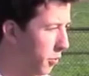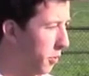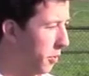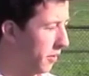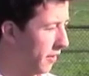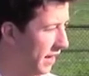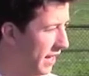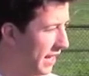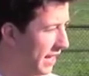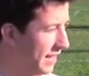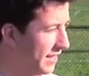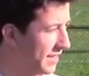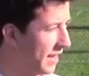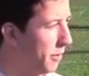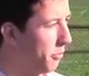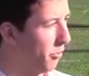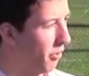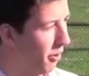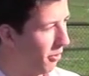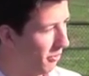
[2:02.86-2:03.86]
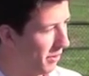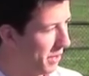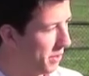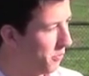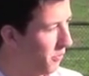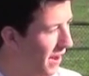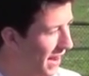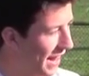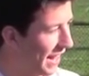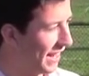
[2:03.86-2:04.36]
Orleans, they were already
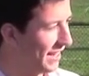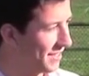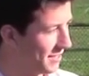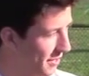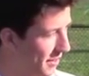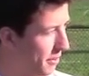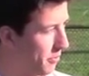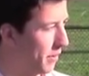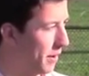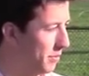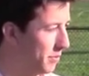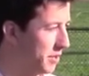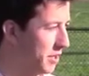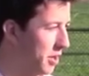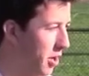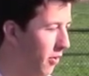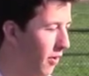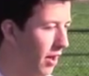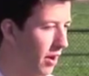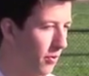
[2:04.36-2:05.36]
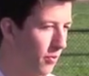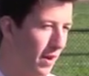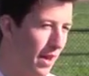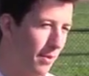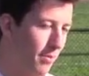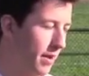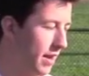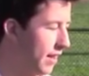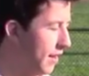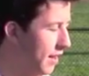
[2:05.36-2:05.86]
winning and so they were able to go on to
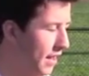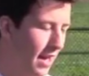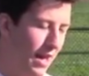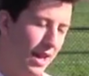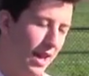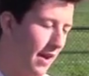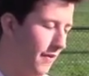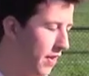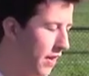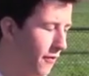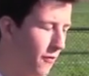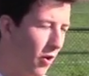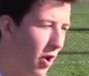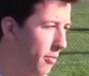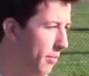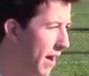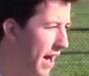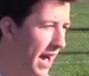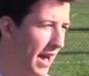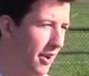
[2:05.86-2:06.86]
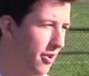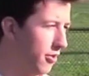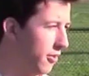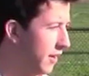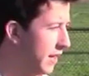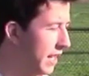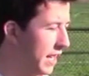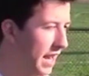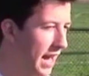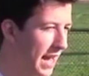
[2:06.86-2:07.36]
win. But it, if they fall behind
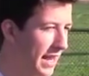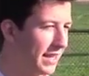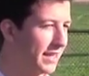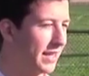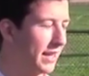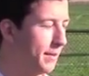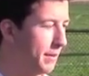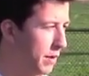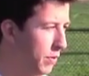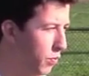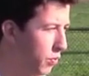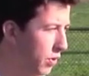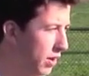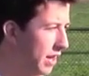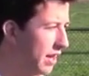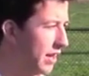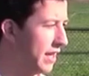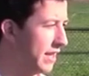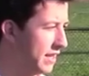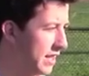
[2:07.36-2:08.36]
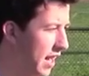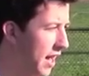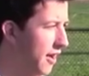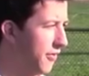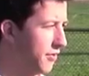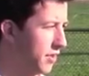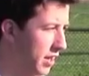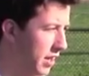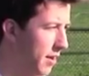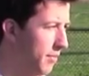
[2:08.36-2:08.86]
early tonight, it's going to be really
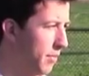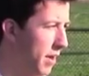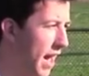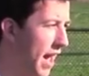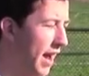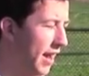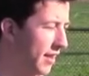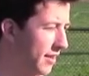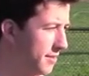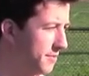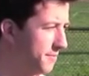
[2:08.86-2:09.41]
tough to come back.